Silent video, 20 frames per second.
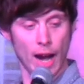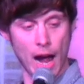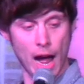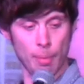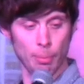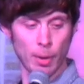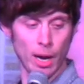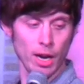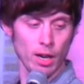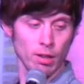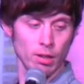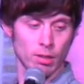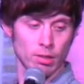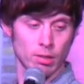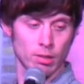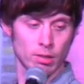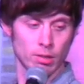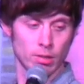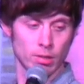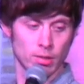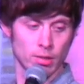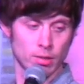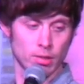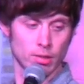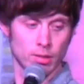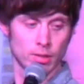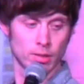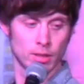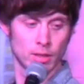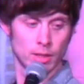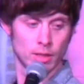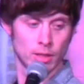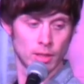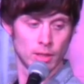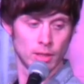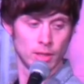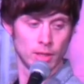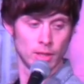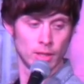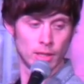You happy?
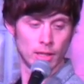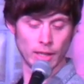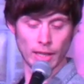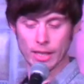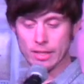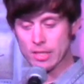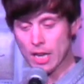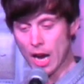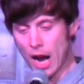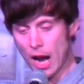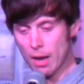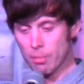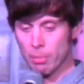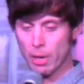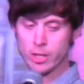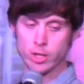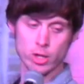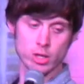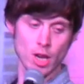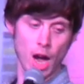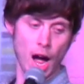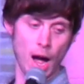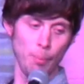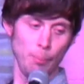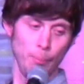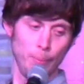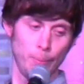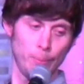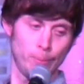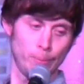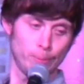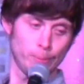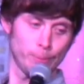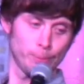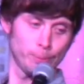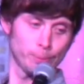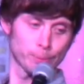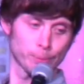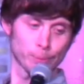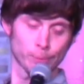They're like tying bitches up.
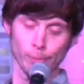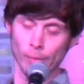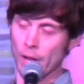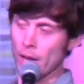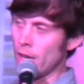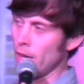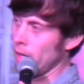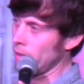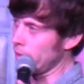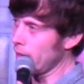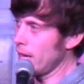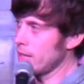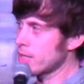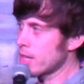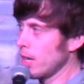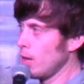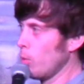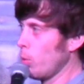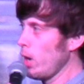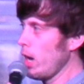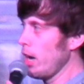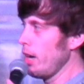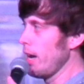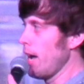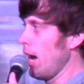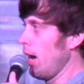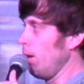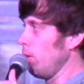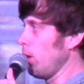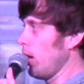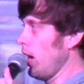Okay, it's getting weird now.